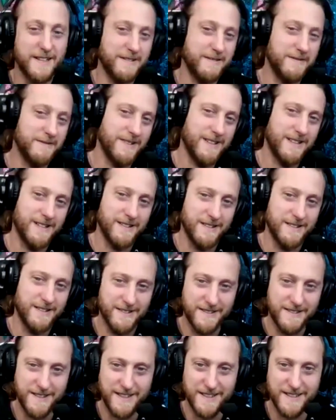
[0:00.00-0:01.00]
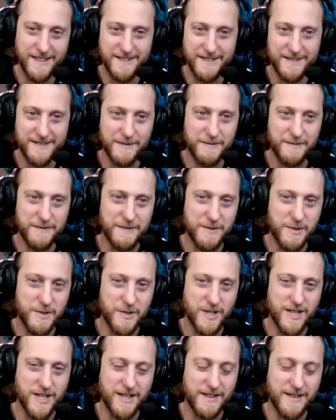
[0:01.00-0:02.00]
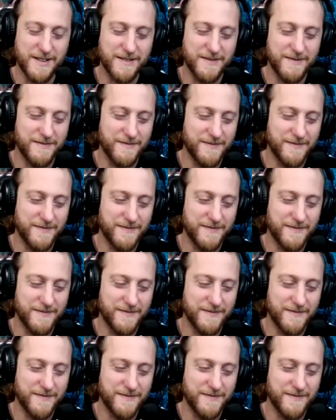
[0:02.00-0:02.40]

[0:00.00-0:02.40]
And well, either, yeah. either go uh, that